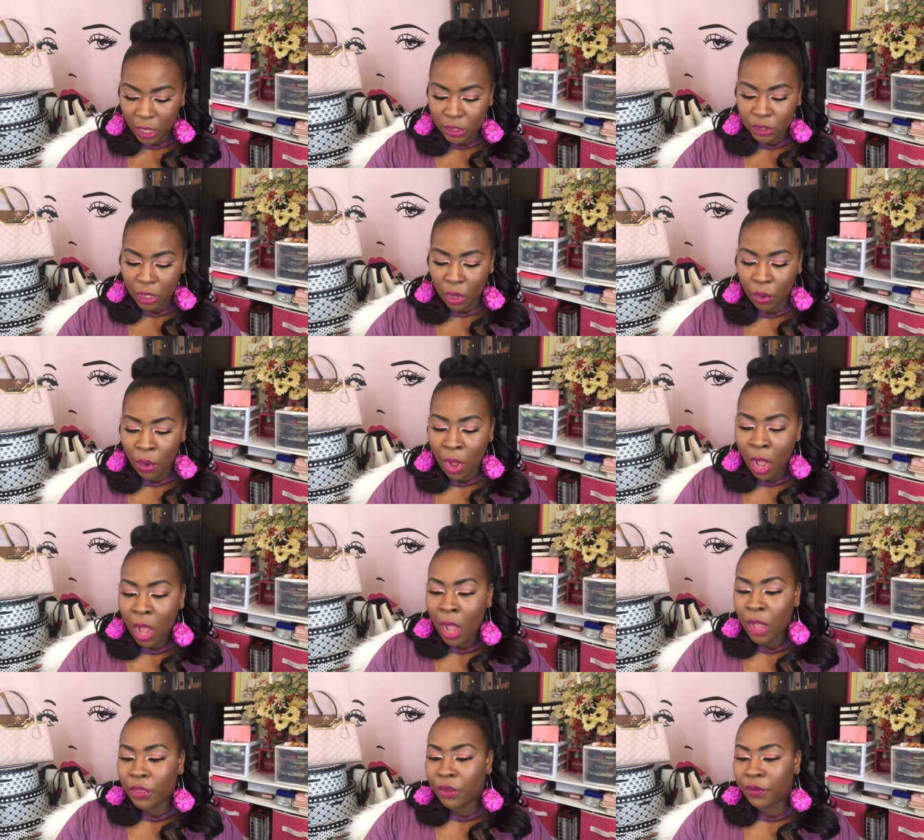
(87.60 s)
So
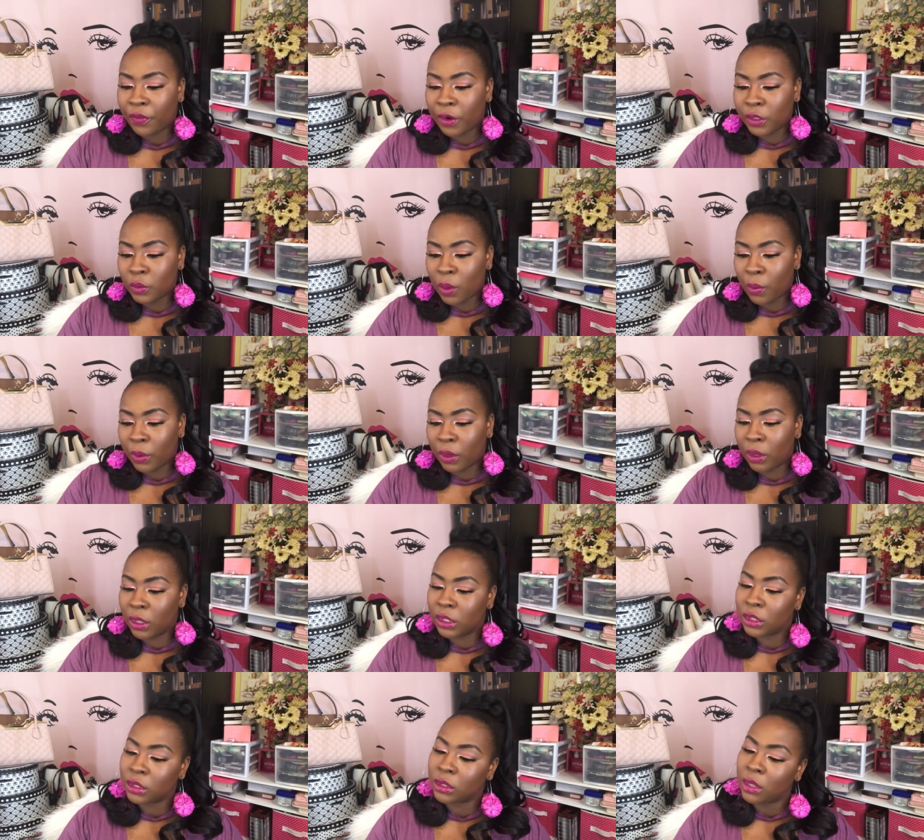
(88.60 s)
the first one we're going
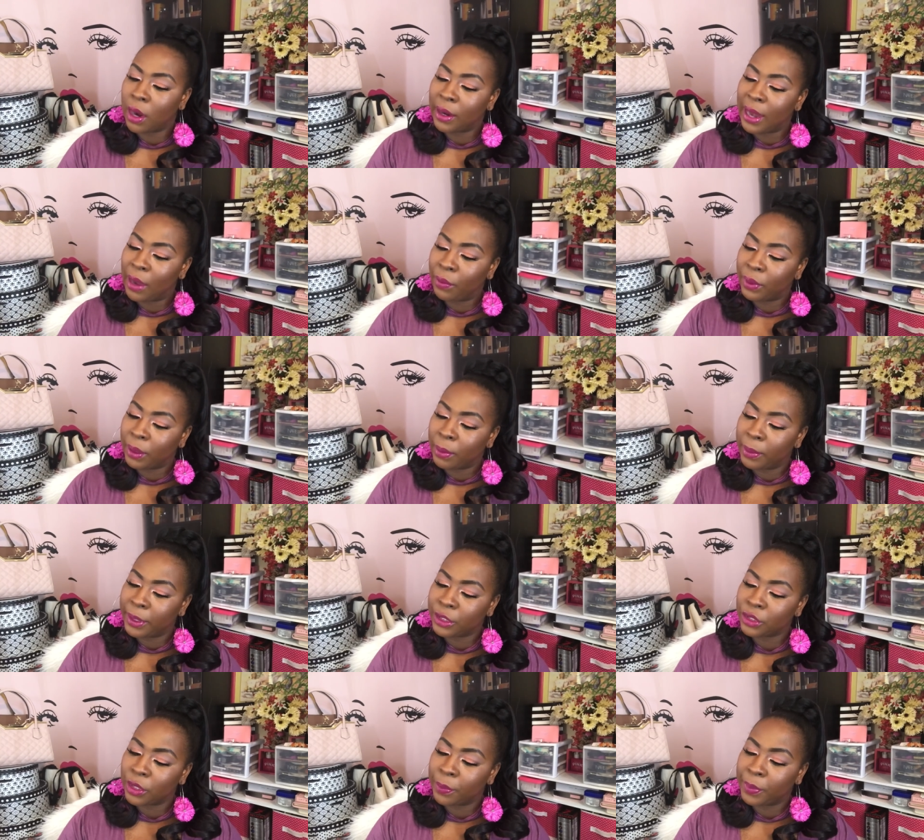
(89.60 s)
to start out with, I'm gonna
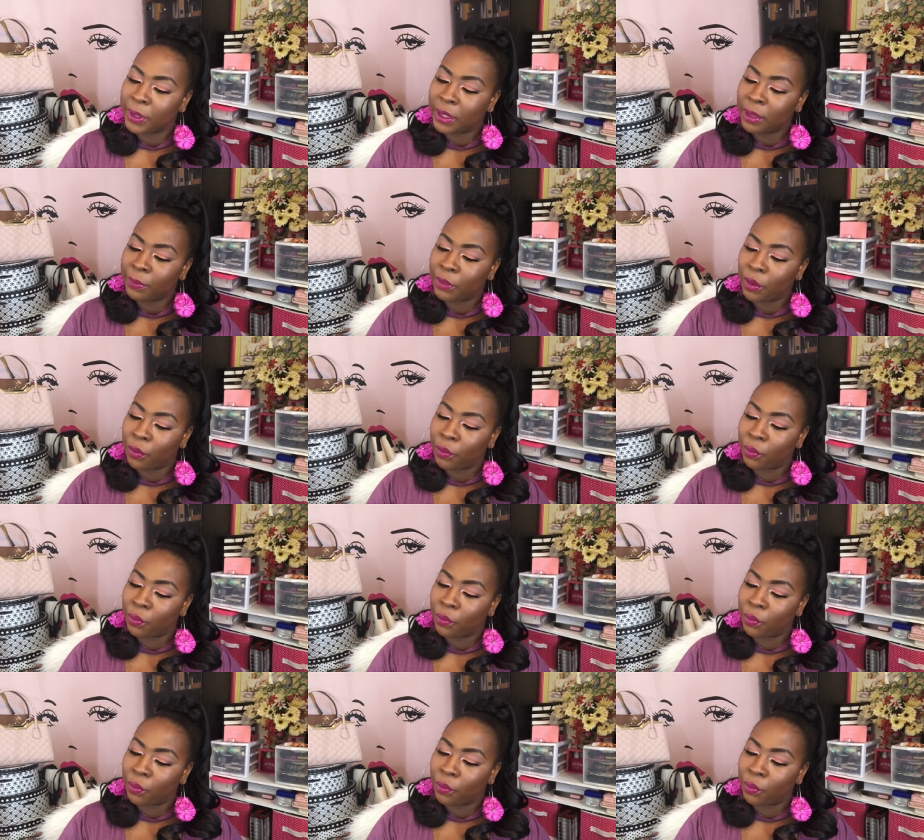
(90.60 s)
make sure I'm picking up the